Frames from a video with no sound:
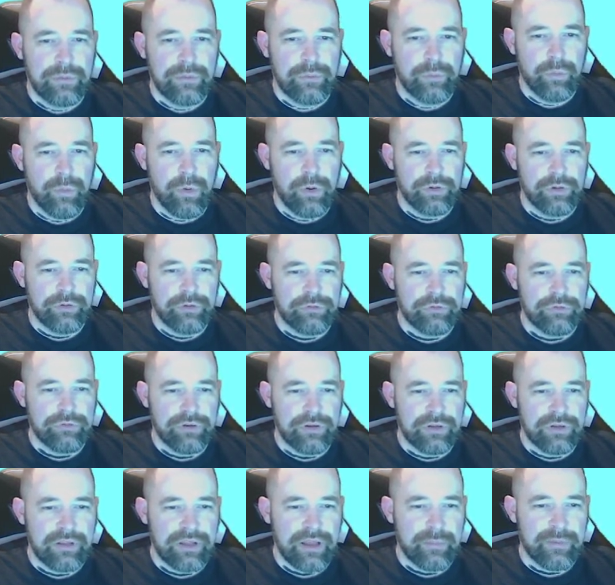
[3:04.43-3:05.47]

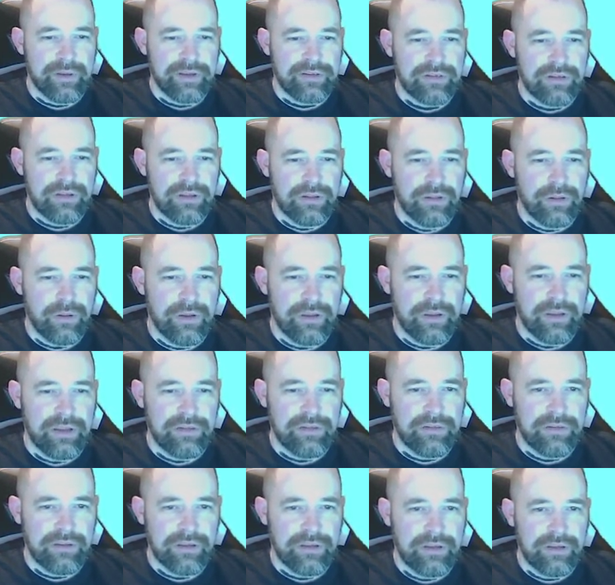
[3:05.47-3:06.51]
100. That makes it a lot
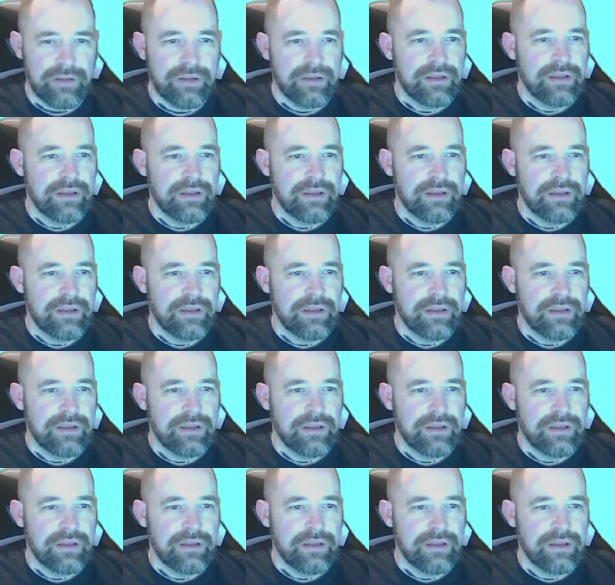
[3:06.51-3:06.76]
easier.